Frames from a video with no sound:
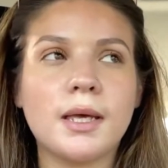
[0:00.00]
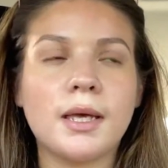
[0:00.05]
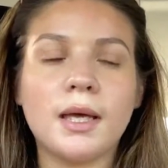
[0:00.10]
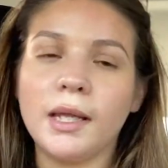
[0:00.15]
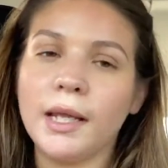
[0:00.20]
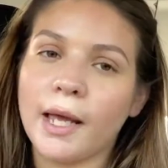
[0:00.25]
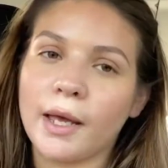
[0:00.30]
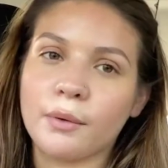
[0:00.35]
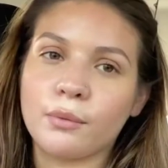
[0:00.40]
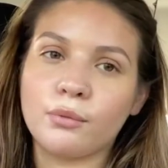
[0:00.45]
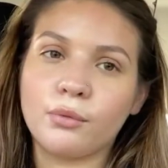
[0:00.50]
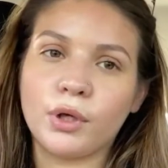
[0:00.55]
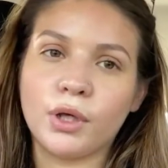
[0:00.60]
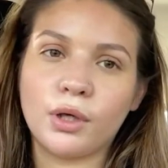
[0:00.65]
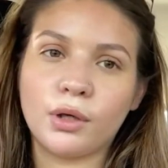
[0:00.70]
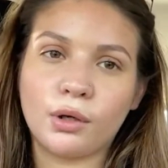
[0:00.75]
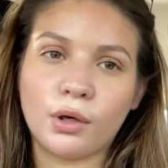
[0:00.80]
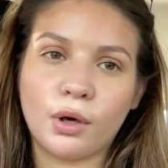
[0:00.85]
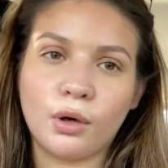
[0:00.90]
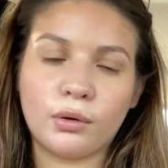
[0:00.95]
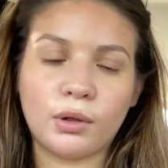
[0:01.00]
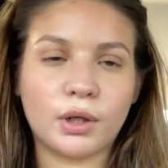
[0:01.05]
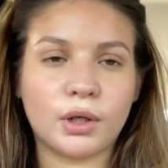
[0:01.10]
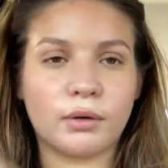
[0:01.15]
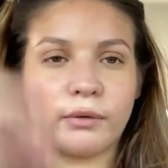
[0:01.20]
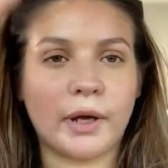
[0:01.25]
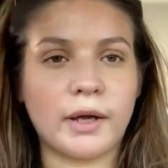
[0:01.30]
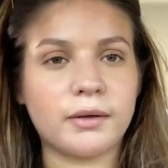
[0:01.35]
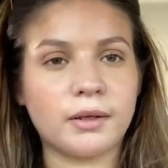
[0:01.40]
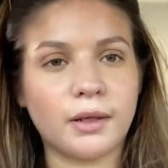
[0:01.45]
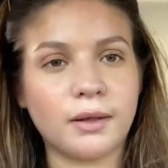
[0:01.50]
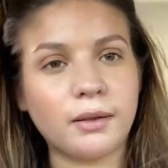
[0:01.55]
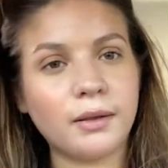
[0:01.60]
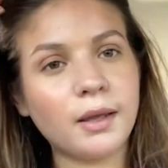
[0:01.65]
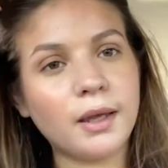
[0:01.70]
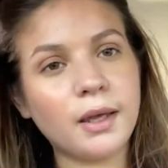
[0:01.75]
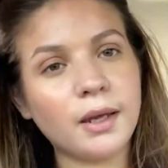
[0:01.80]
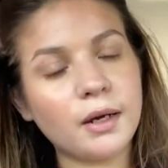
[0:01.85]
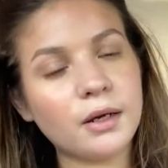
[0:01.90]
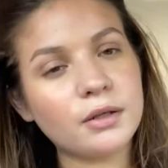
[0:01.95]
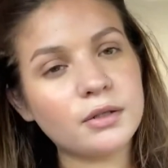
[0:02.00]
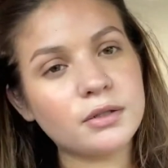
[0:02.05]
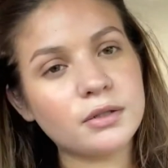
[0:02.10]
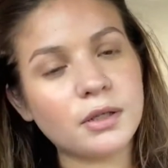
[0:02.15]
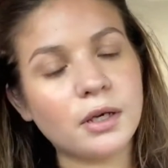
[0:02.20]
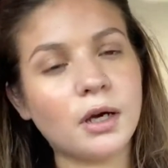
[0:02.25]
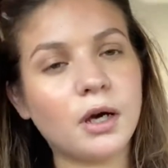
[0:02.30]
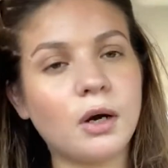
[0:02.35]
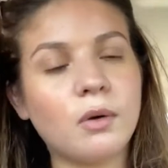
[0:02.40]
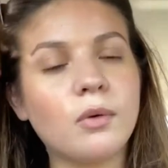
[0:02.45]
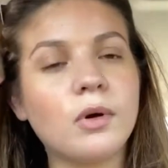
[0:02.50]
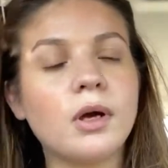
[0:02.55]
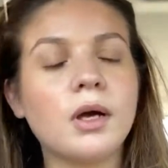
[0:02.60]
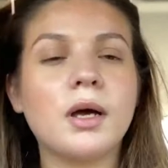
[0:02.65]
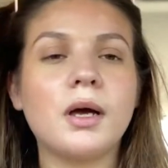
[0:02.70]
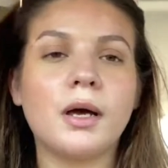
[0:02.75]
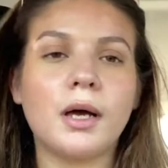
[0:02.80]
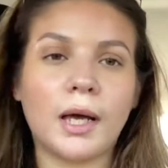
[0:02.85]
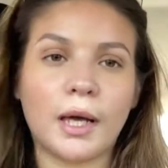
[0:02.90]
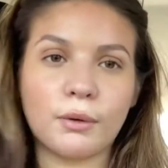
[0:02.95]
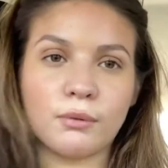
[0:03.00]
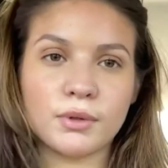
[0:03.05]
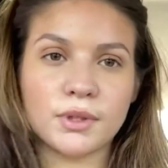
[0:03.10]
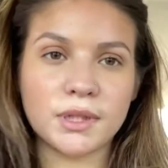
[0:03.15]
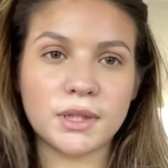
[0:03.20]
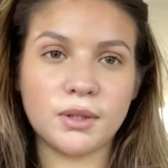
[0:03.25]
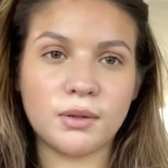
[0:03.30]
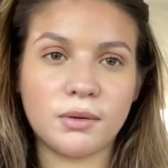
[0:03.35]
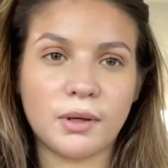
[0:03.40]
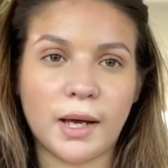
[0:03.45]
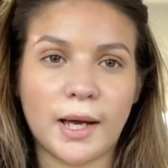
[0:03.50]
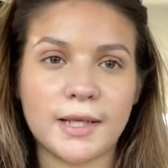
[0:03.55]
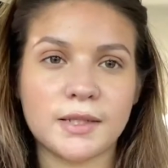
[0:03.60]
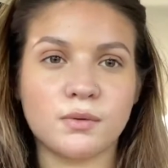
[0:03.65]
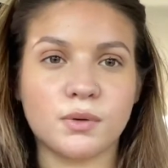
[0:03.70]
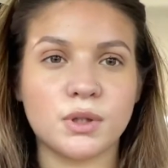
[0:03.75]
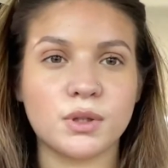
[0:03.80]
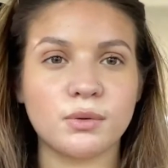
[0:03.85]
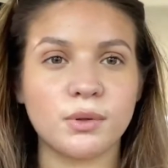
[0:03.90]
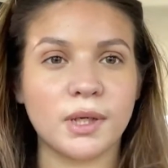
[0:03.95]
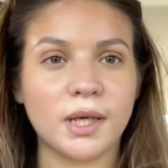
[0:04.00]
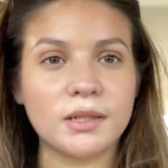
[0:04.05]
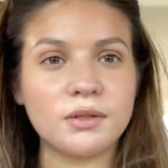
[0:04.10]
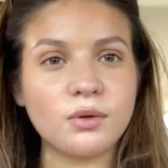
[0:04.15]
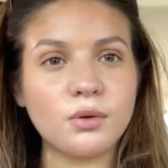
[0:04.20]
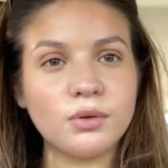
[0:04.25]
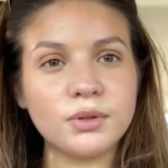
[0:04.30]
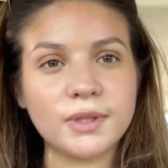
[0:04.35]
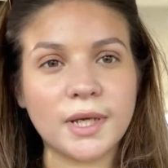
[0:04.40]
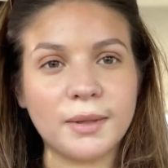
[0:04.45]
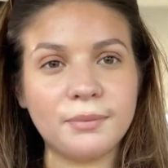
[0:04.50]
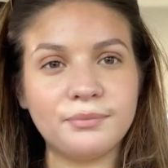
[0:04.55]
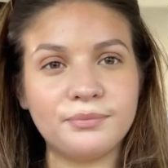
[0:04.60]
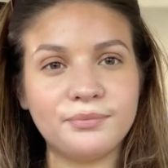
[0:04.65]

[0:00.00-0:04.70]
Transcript: And yeah, we can go look around in there, so I will see you guys once we get to Ulta.